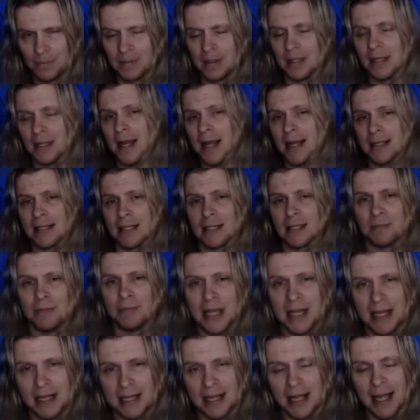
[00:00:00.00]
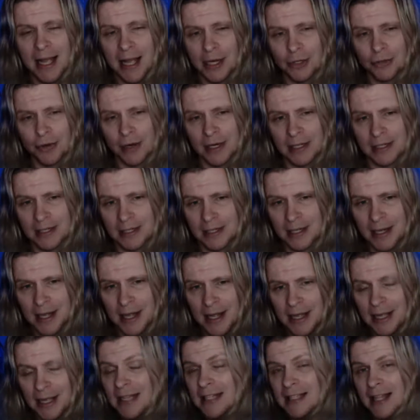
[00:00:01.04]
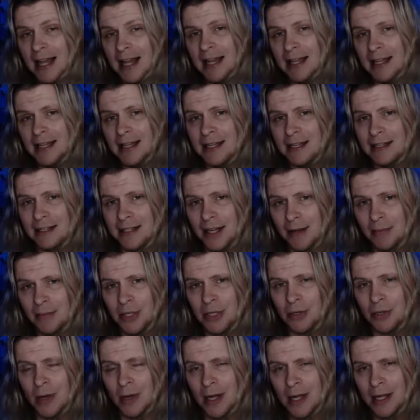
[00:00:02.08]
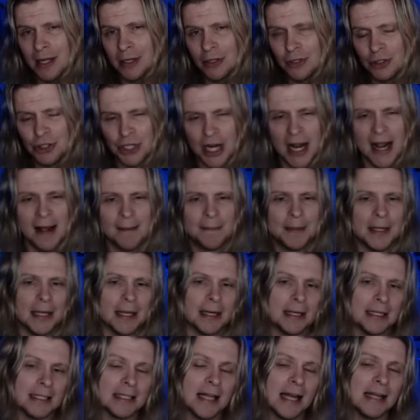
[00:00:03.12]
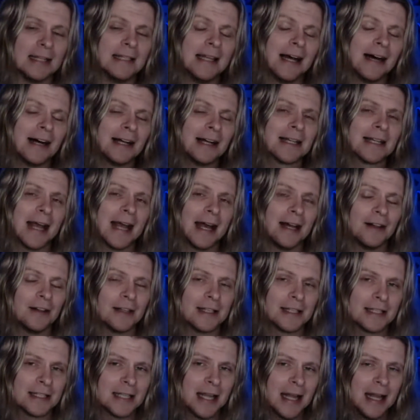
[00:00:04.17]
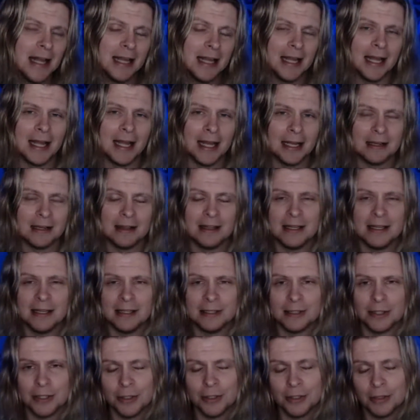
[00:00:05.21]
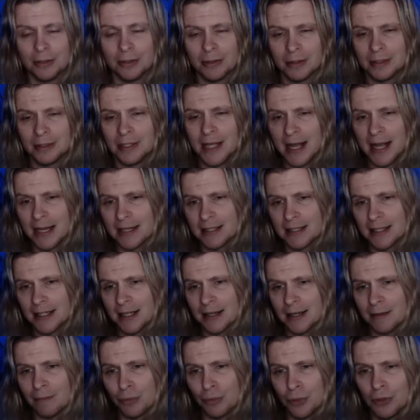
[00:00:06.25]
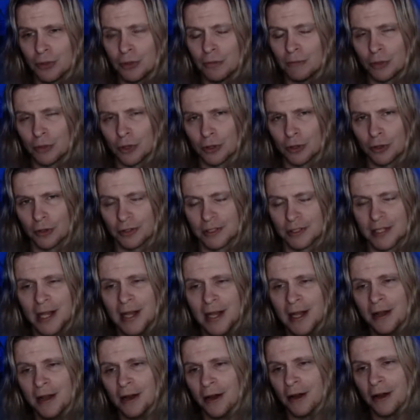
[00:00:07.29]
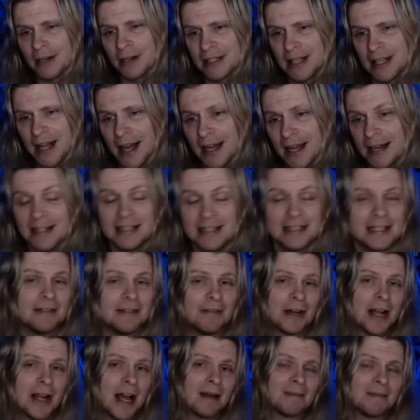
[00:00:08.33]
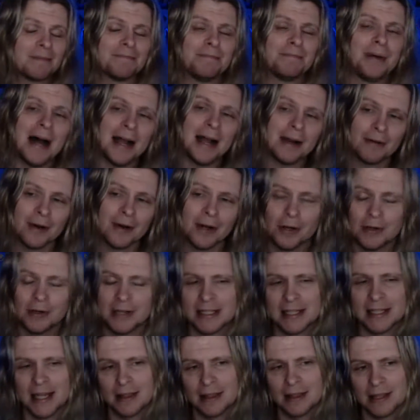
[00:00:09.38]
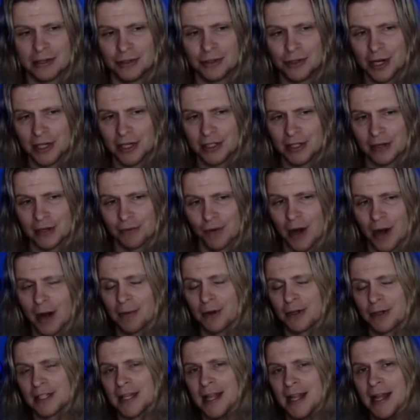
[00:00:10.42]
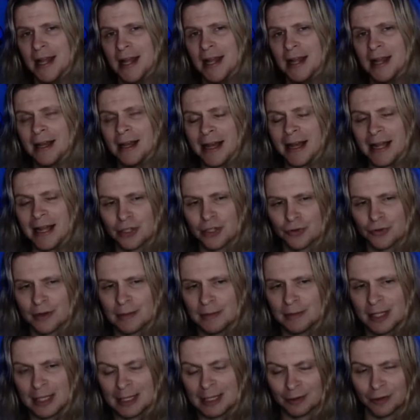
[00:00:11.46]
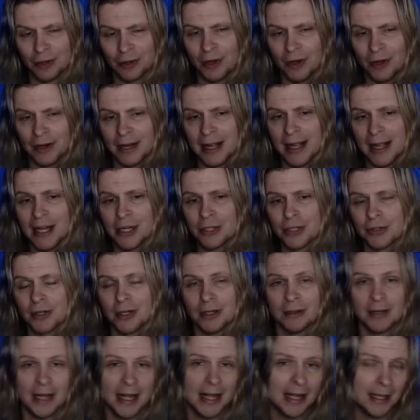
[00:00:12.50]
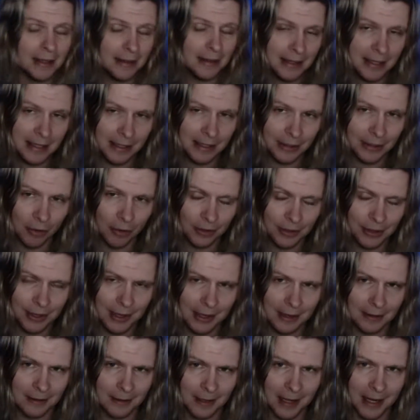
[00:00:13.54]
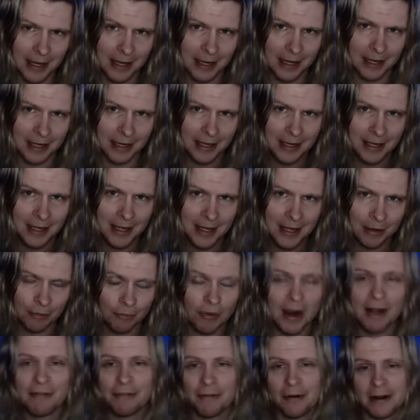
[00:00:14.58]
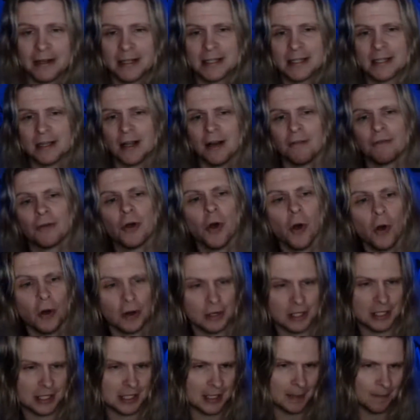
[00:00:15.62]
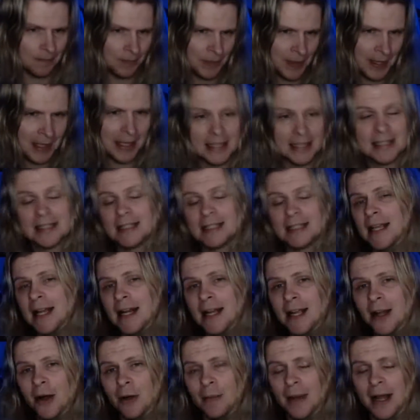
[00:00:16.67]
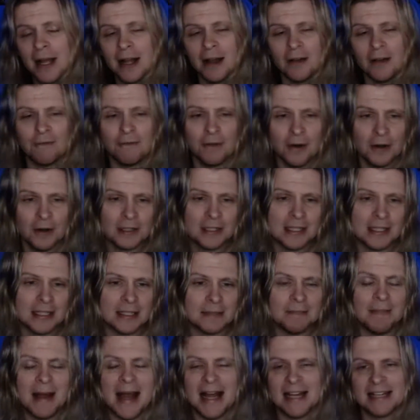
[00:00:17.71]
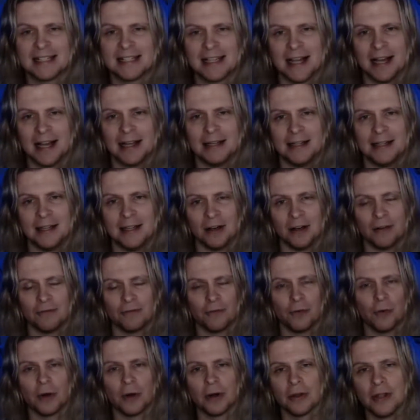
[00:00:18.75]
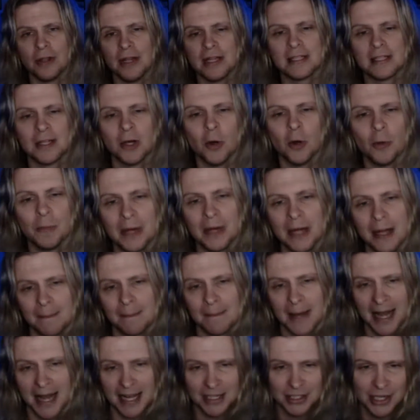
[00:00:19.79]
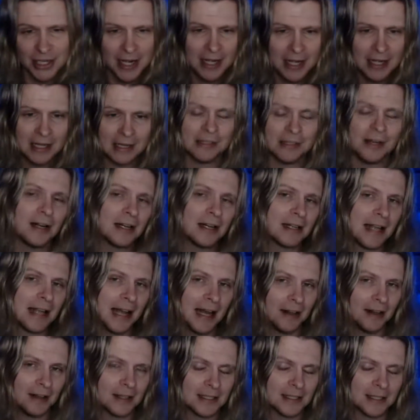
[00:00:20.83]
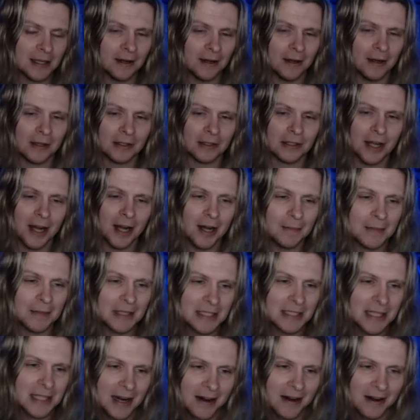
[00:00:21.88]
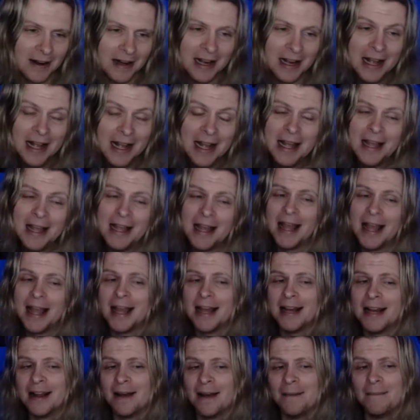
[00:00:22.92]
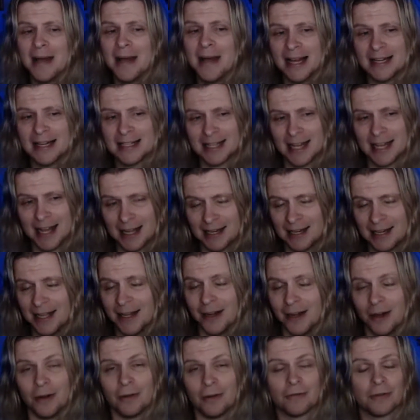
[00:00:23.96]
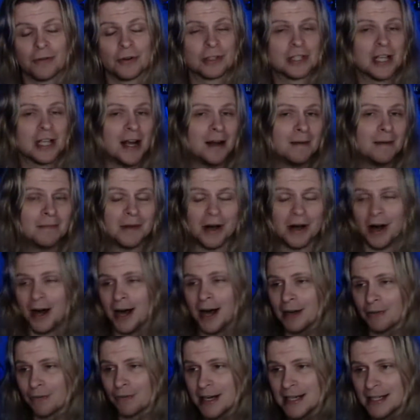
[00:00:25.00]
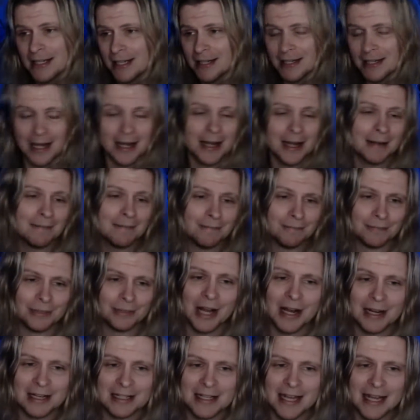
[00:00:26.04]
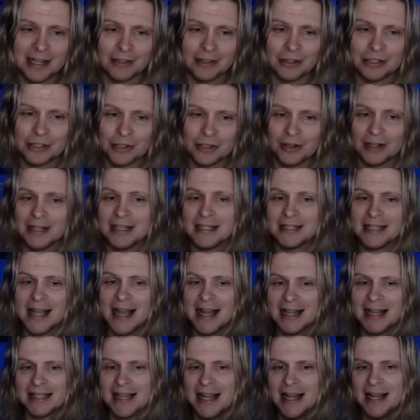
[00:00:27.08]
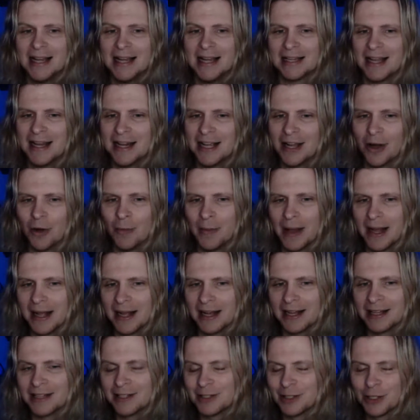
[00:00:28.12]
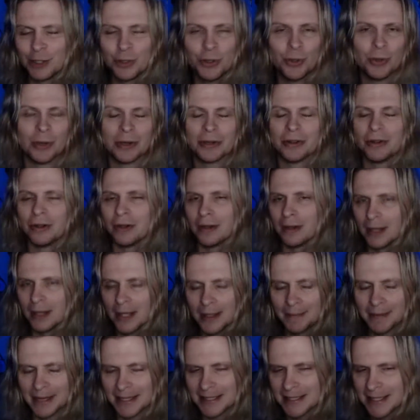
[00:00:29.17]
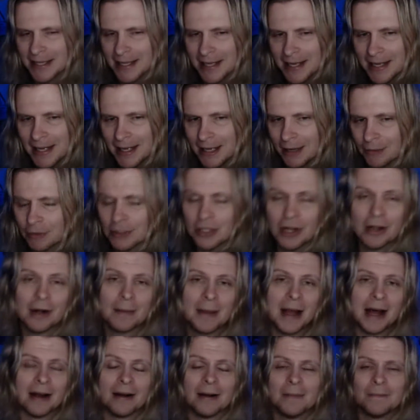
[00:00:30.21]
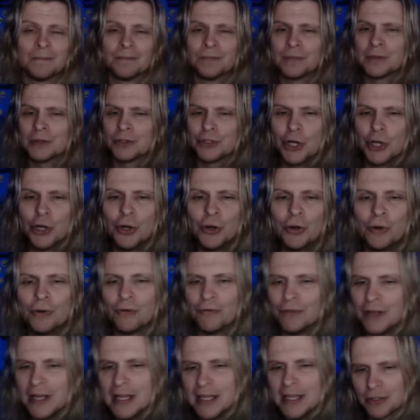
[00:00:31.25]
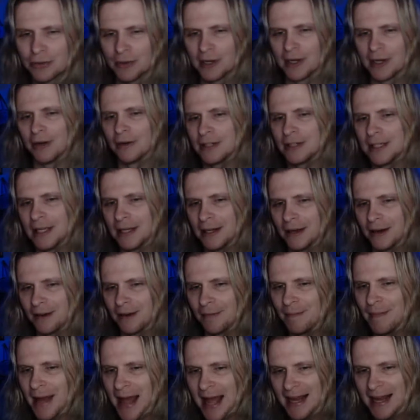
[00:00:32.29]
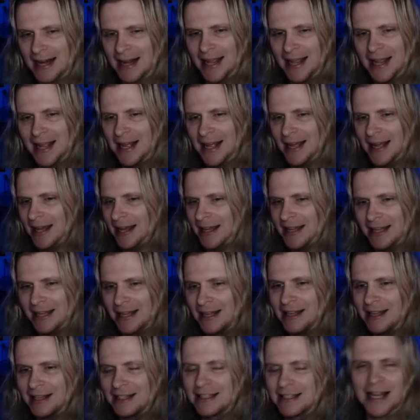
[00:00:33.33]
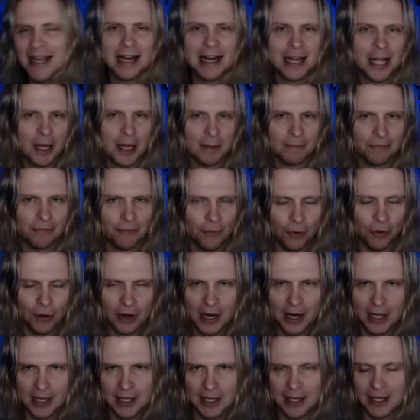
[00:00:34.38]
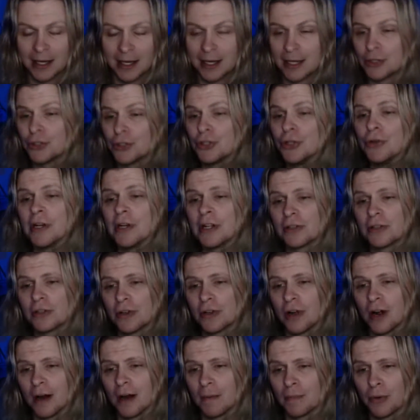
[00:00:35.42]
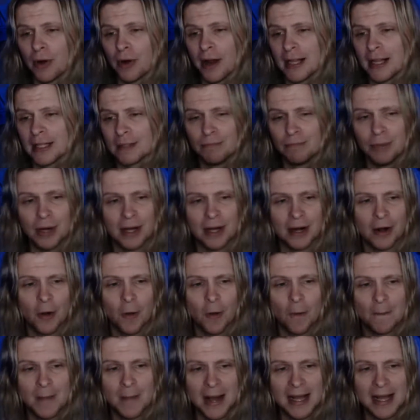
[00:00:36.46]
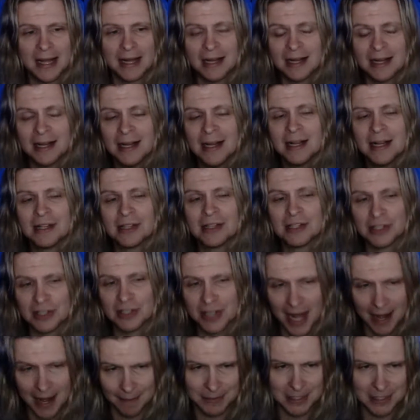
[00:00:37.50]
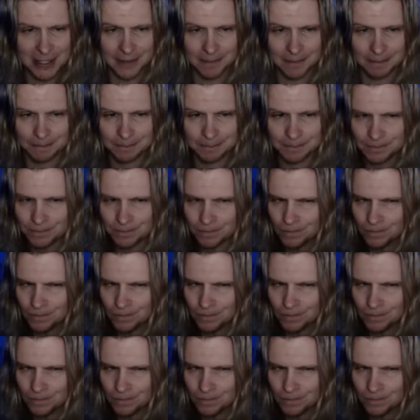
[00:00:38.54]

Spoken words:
He has his big entrance. He's the AEW champion. He's got Don Callis and the two dancing broom girls on his side. He's even got Pyro. He's got the Justin Roberts extremely long intro and the North Carolina reference. Of course, it's Kenny Omega versus Matt Sydal for this opening match. Don Callis on commentary, and Matt Sydal, for some odd reason, I'm not exactly sure, he takes Kenny Omega to the limit. We're talking about 2 V-triggers here. Matt, he's setting up for a shooting star press, but Omega stops him.